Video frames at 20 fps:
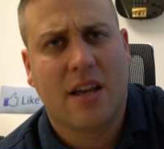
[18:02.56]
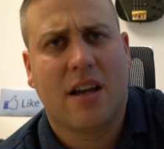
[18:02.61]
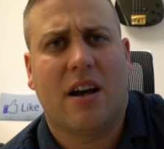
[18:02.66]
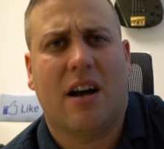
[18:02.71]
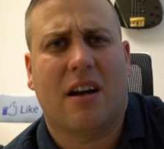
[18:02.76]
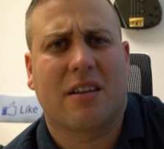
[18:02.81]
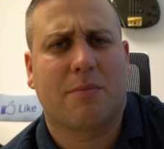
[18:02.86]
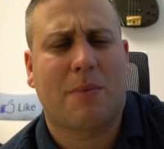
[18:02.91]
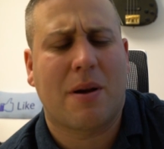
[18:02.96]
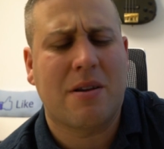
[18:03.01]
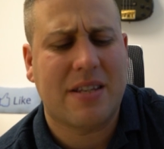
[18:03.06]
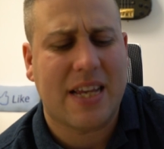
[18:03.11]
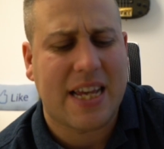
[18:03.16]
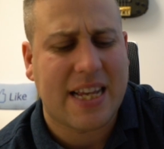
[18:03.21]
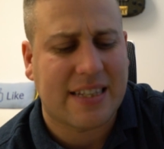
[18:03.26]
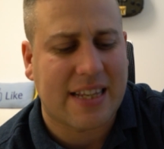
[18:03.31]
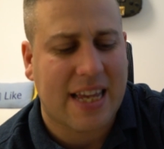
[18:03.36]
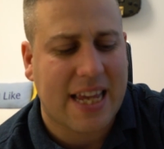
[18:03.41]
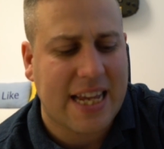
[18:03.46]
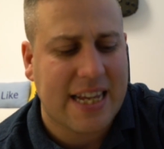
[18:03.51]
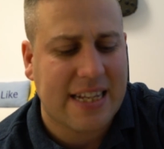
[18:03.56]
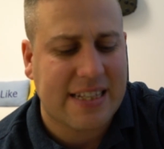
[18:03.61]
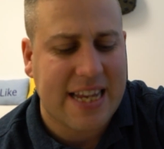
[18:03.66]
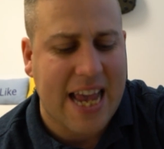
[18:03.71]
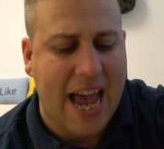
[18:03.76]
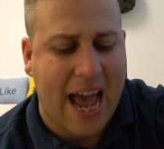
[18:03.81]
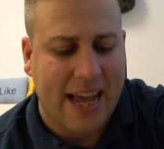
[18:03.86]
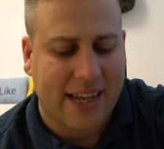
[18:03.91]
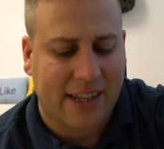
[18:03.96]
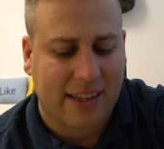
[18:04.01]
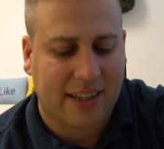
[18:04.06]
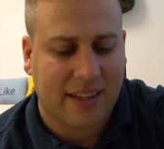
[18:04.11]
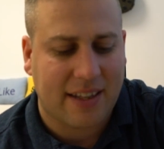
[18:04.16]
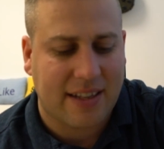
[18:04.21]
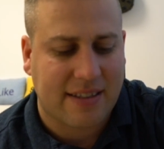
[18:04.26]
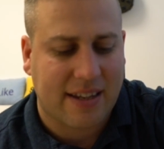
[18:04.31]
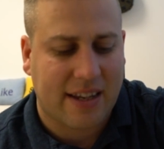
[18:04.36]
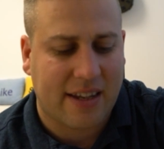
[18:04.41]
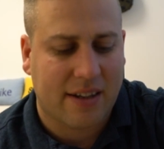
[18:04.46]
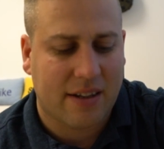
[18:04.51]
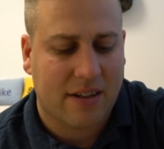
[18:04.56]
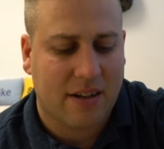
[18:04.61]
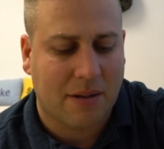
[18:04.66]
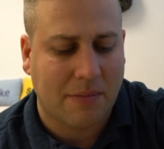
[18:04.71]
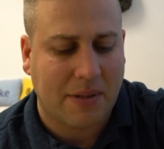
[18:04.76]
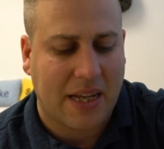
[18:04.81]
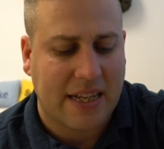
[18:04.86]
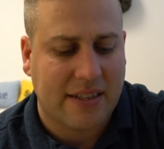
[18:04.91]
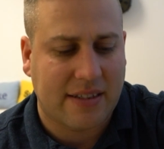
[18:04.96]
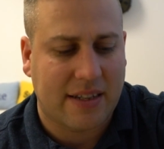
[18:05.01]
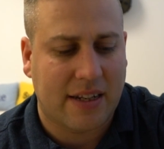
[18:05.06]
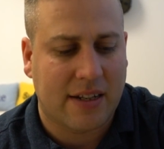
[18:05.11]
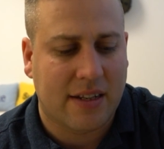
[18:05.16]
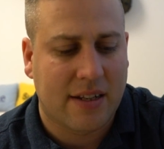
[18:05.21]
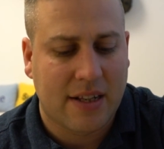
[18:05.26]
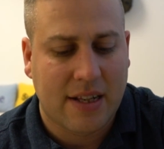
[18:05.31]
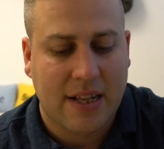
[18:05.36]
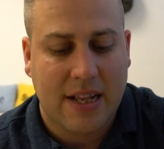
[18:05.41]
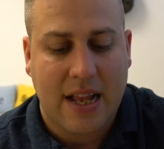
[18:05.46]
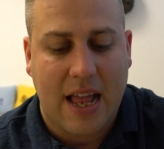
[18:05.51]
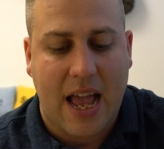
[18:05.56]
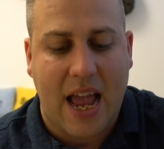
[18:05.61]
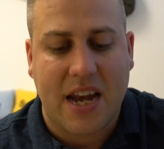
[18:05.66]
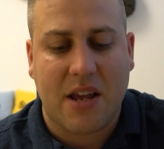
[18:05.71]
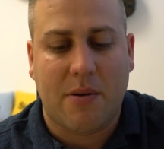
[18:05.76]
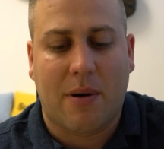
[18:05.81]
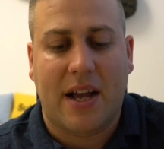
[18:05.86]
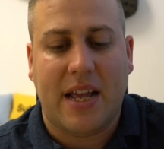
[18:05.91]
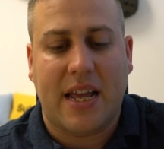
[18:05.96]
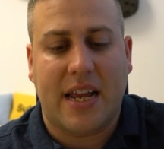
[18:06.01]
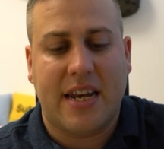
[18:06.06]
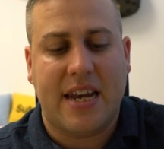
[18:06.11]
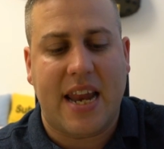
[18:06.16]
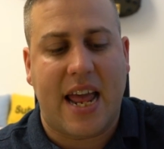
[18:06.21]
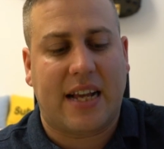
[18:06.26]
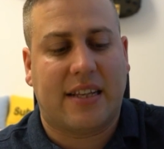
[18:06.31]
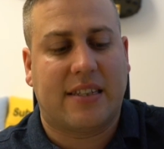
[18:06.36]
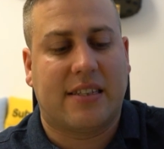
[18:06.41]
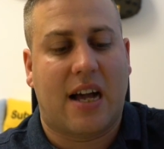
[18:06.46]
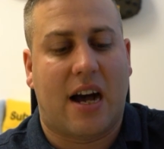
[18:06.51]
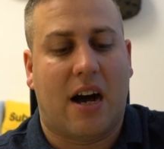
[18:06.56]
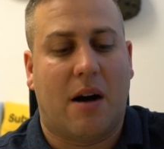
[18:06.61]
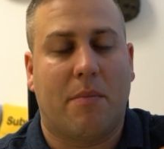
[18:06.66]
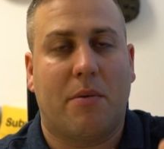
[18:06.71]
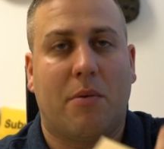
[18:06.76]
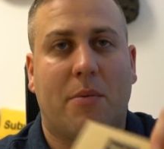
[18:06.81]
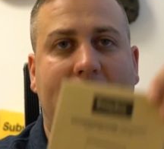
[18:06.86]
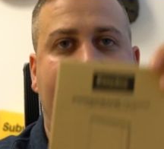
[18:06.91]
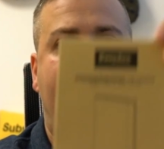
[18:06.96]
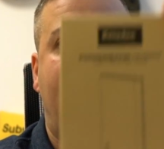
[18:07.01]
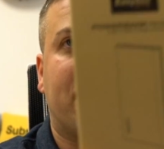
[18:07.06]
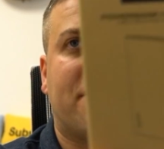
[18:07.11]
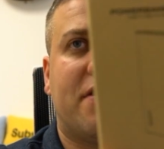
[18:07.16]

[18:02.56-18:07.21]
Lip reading: I suppose it is EasyACC, is it? I'm guessing. Anyway, next up we have